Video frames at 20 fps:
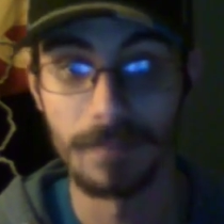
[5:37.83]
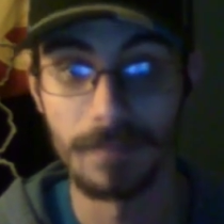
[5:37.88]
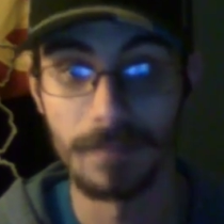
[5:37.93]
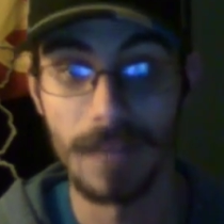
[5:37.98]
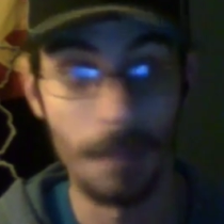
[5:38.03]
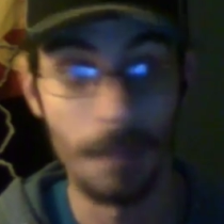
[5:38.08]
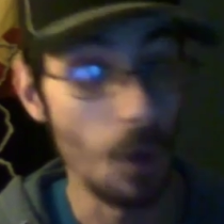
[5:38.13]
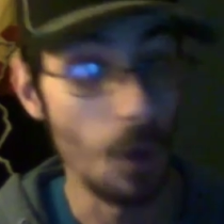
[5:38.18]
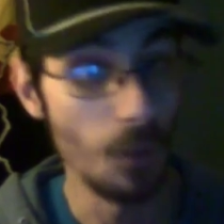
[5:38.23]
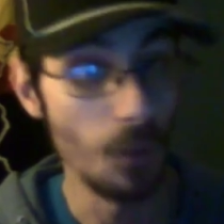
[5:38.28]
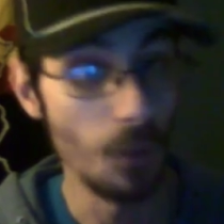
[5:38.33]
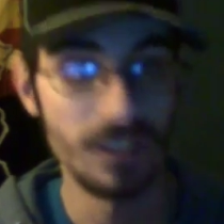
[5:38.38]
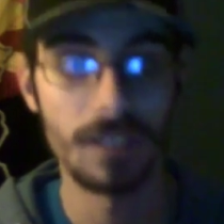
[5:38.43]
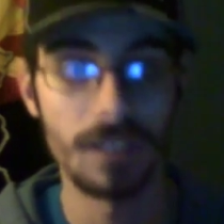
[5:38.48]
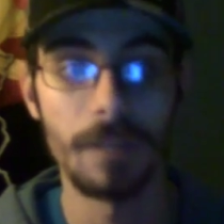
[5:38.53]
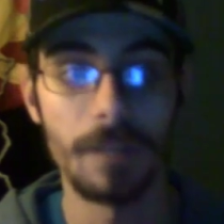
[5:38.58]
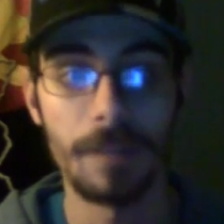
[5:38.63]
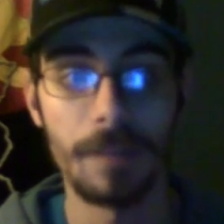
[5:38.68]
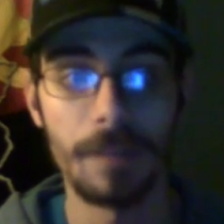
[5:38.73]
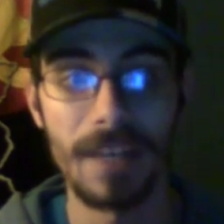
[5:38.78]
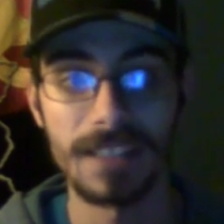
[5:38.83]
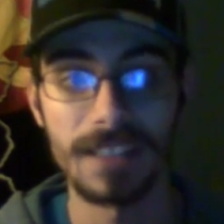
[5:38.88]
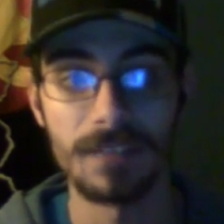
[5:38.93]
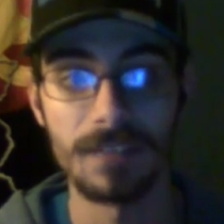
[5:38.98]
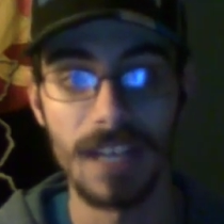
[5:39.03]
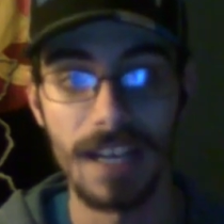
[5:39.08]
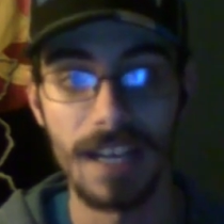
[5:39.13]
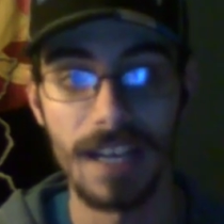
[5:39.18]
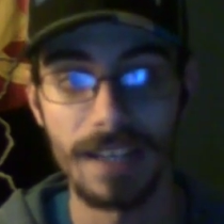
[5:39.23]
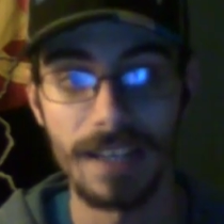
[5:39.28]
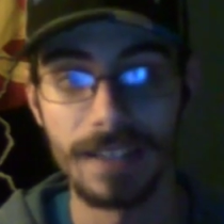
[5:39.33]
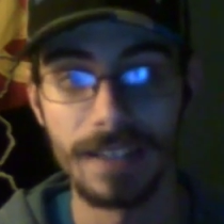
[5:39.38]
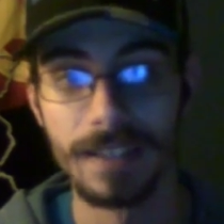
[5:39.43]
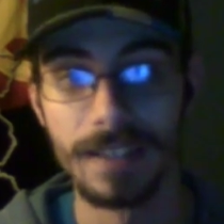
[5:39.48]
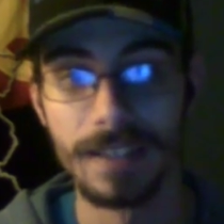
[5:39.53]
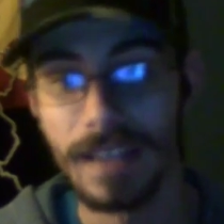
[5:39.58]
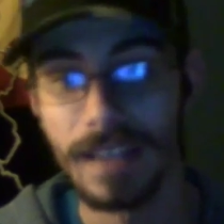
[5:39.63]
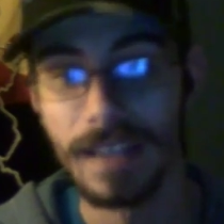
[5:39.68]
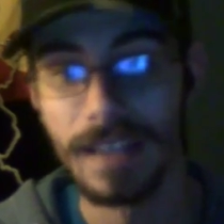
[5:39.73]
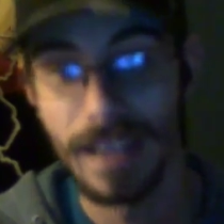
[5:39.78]
I'm always going to be a passive guy,
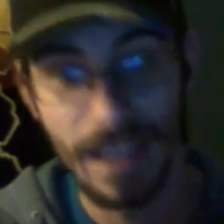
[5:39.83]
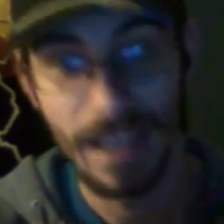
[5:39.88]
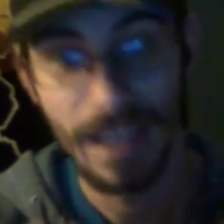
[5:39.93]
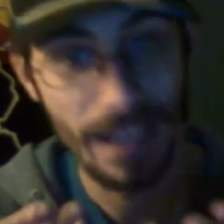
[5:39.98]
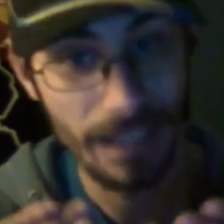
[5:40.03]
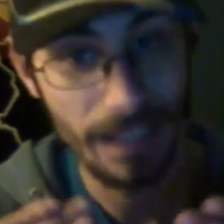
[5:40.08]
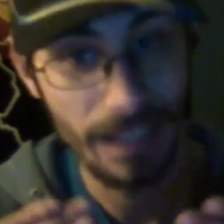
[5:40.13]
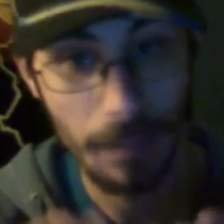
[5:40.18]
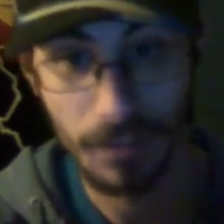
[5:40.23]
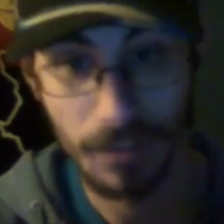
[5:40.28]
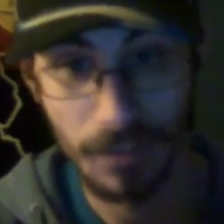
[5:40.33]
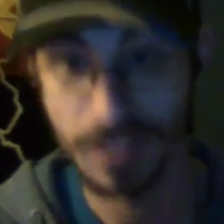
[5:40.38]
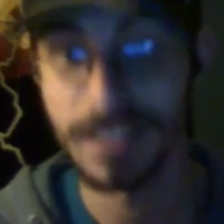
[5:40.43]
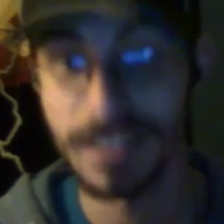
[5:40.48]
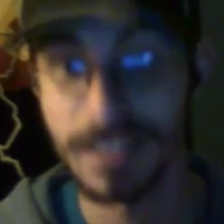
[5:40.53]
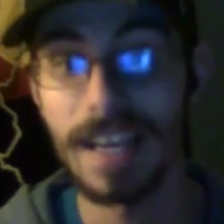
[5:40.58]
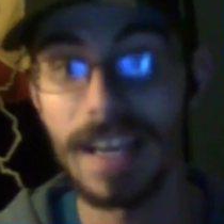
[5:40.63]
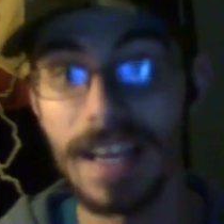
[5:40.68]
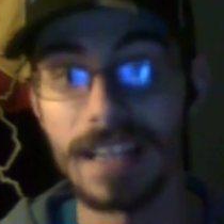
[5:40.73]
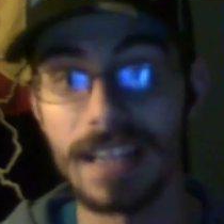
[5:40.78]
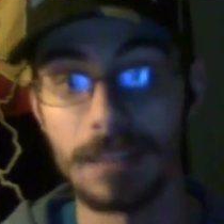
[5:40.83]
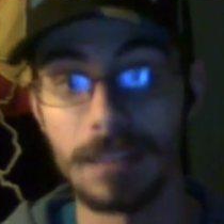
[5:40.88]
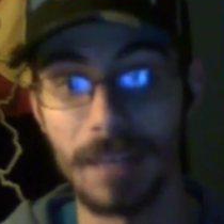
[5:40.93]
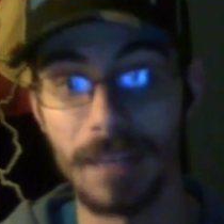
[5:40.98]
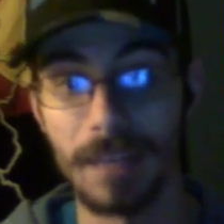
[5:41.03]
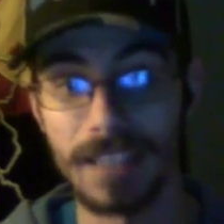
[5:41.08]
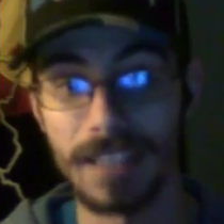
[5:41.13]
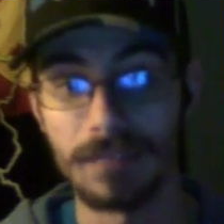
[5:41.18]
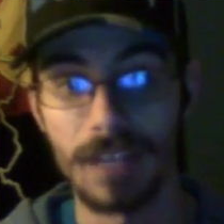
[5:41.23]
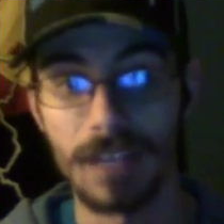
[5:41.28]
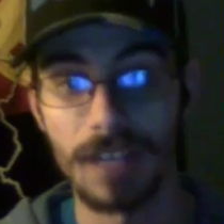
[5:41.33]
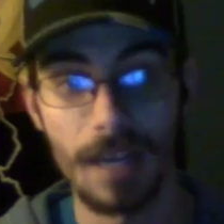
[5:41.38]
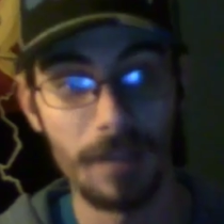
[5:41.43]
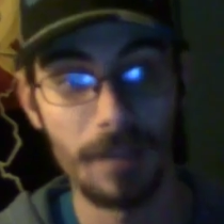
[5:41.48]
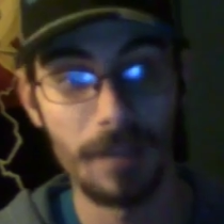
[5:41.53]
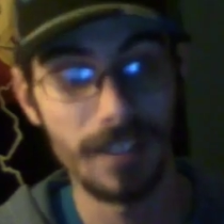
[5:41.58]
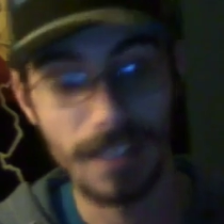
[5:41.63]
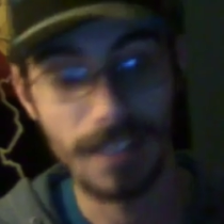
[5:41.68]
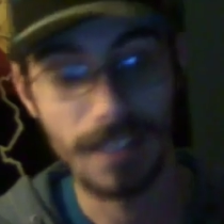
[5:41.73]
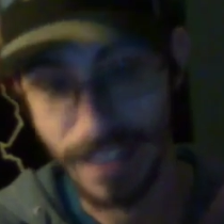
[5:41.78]
and I'm going to stay as a passive guy
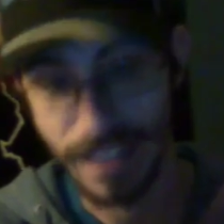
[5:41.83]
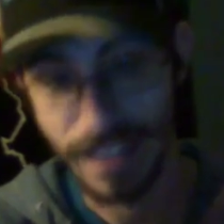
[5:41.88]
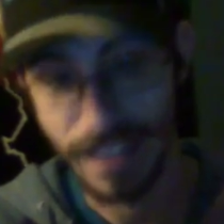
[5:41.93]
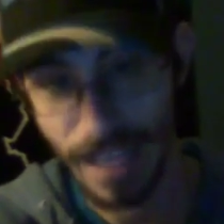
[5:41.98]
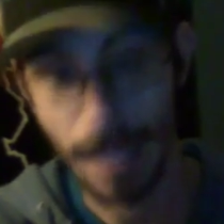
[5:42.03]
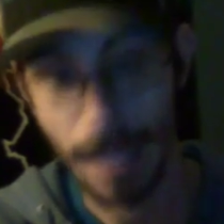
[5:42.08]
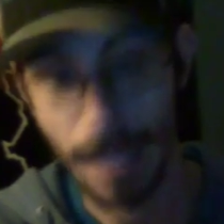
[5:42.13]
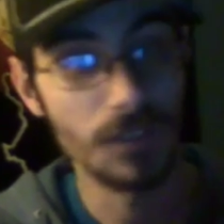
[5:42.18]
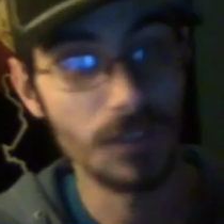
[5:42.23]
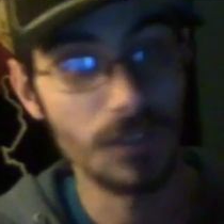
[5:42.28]
because I like amps,